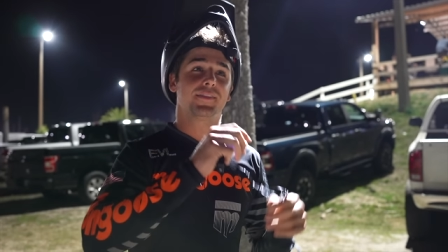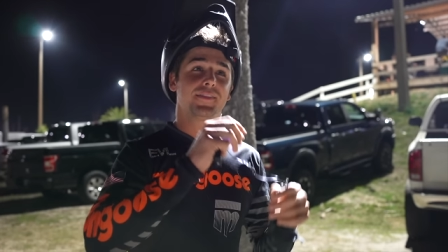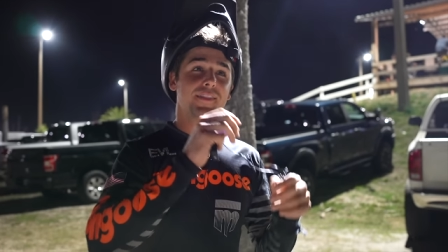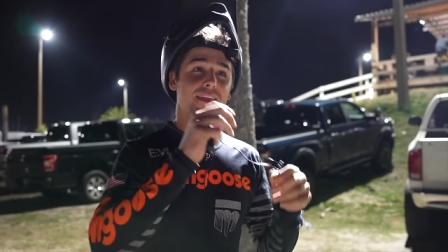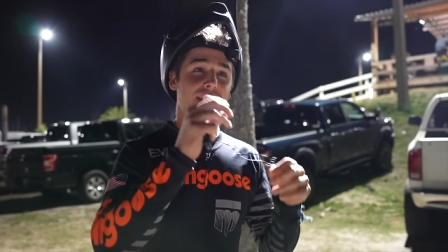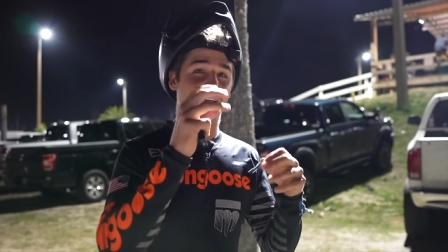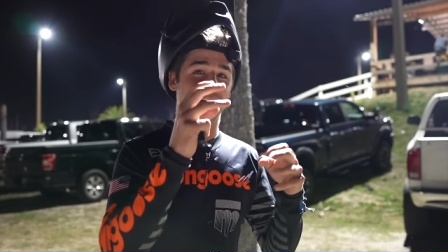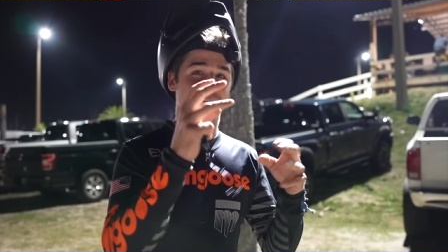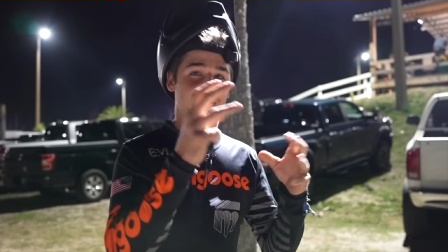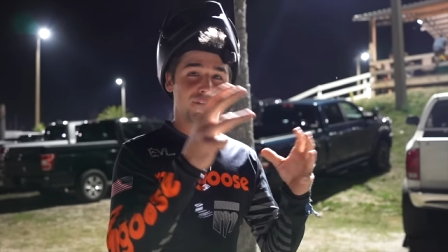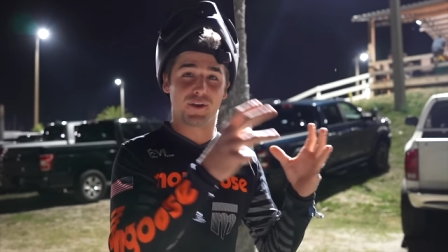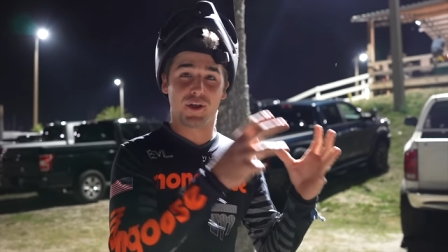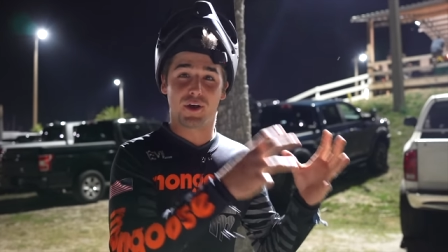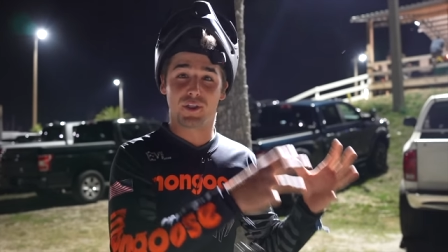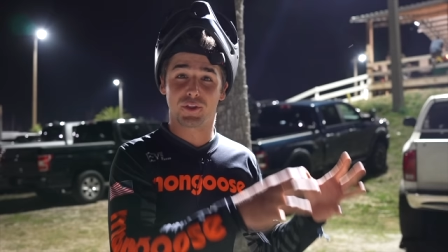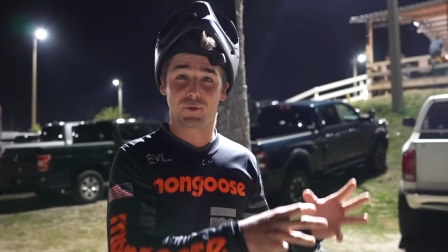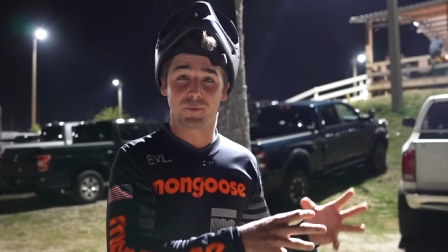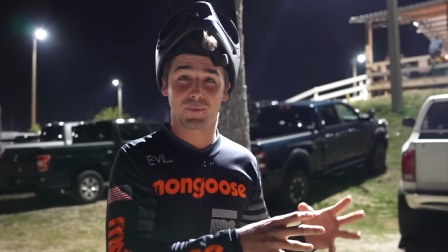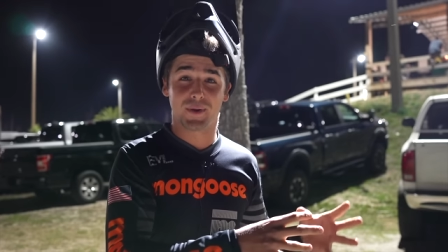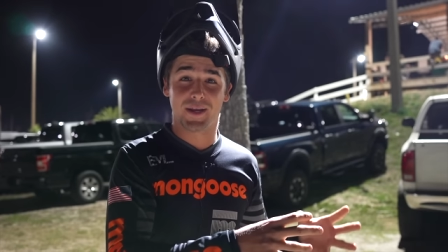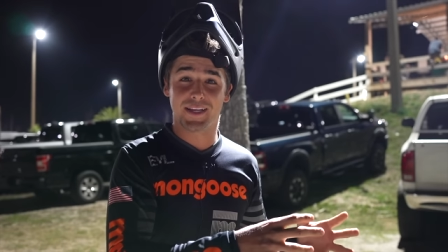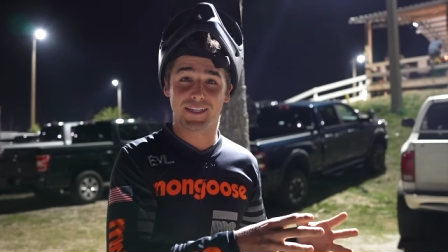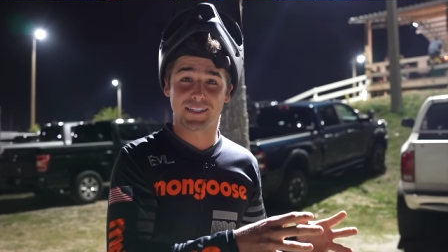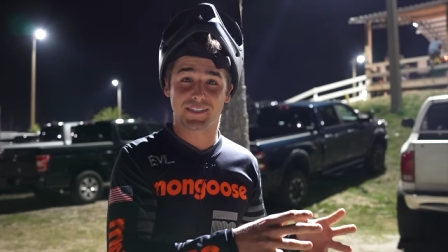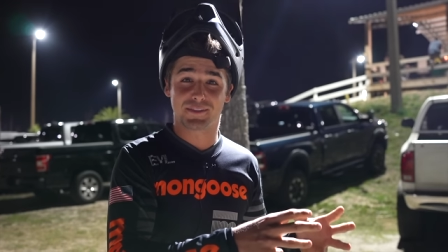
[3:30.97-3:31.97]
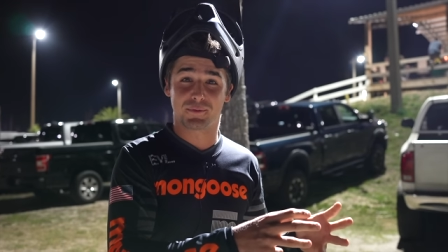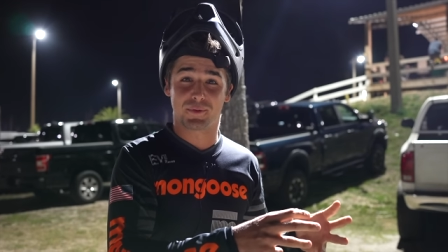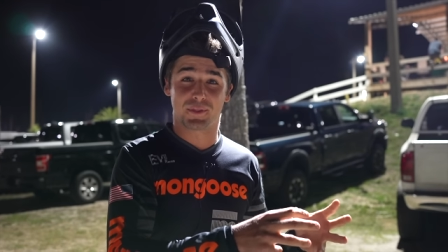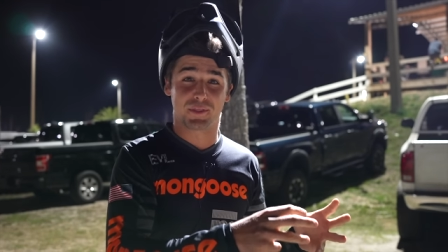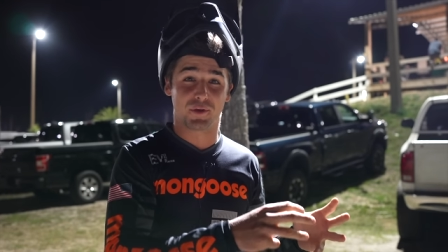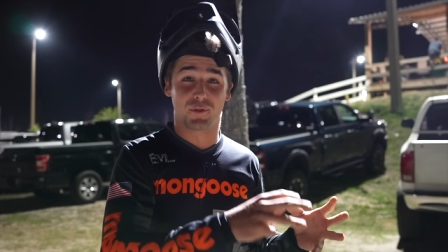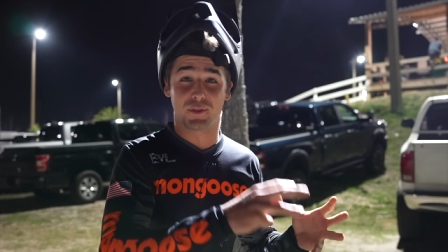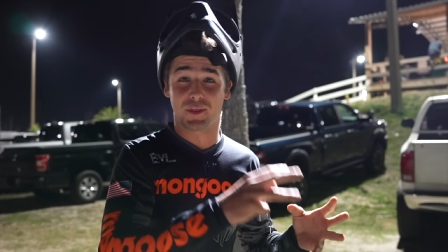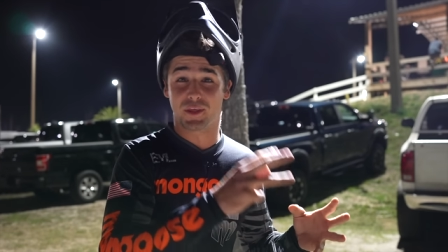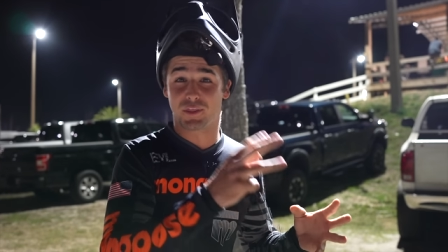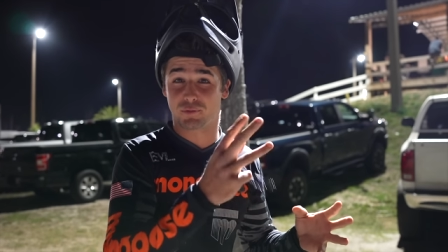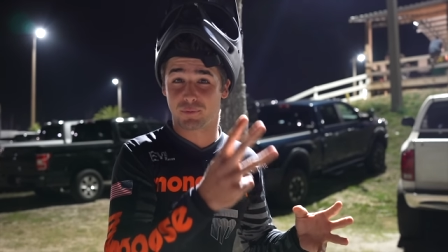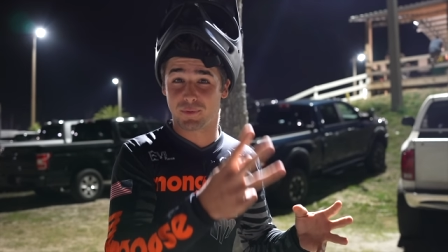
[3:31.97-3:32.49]
They have another race with
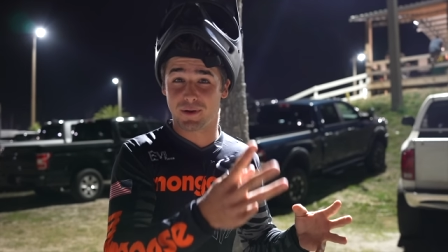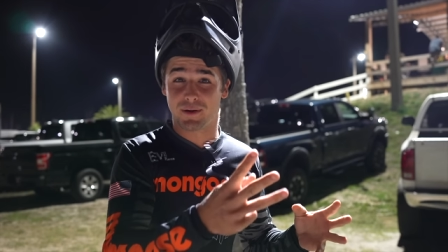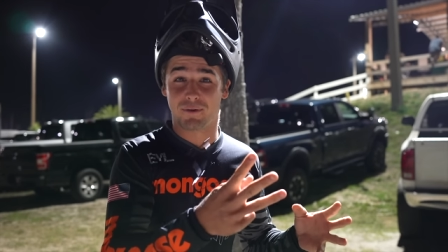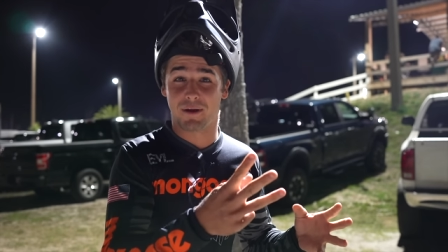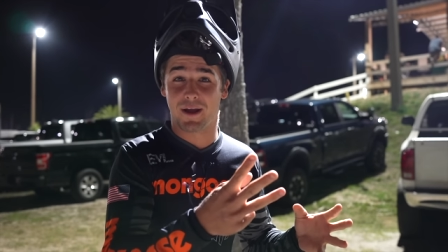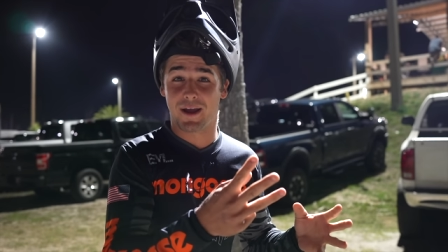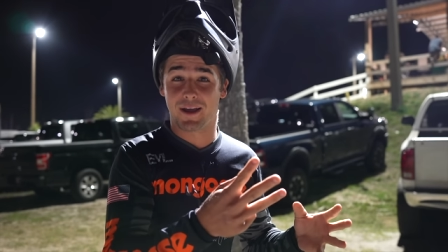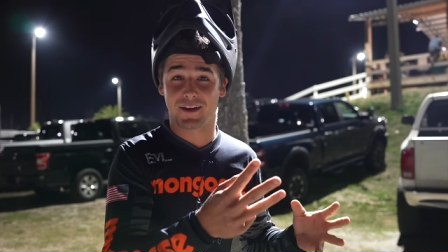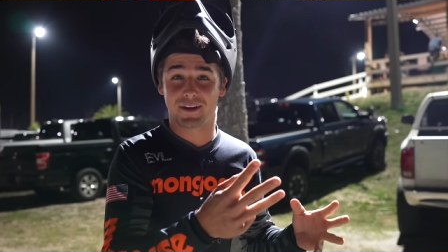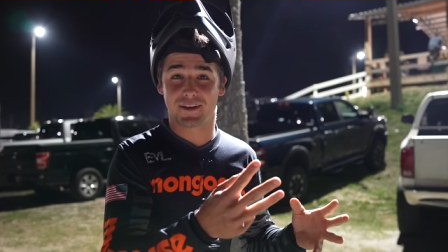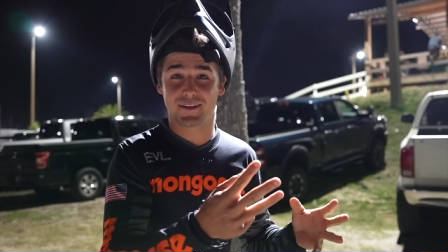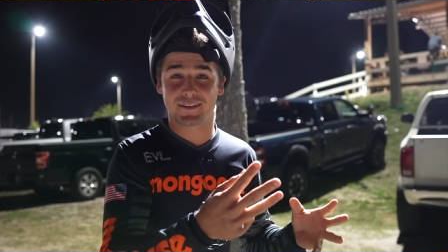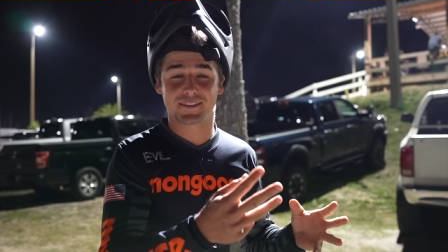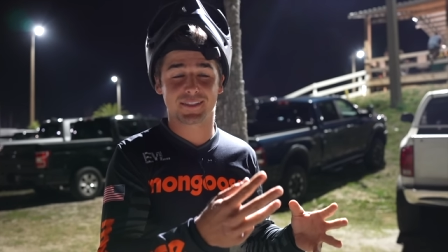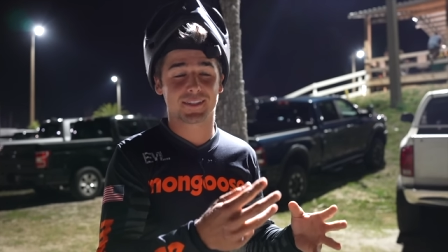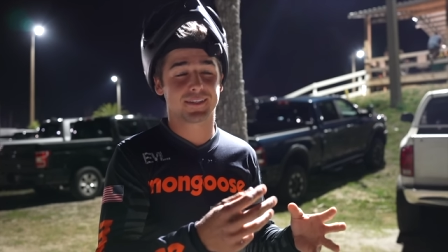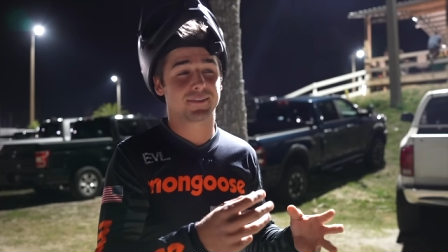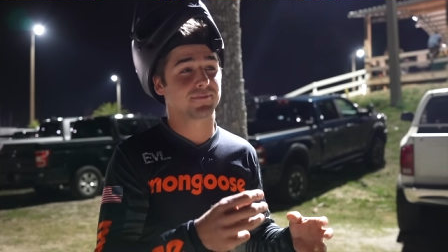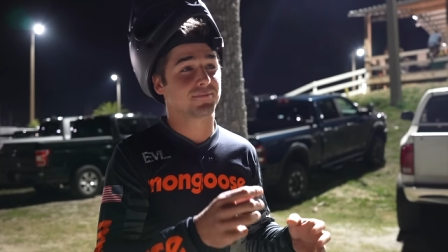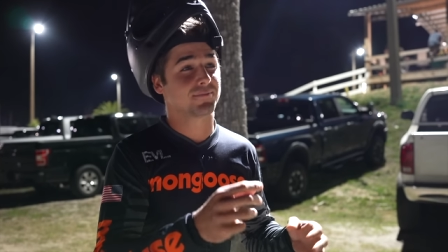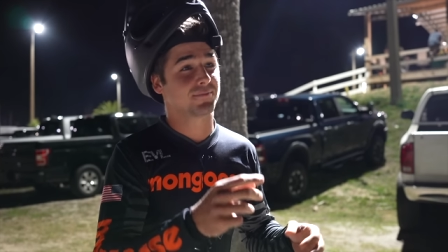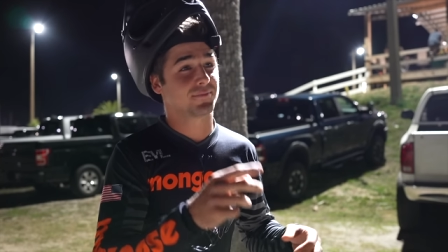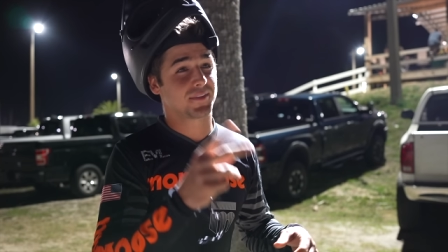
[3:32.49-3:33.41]
only three riders,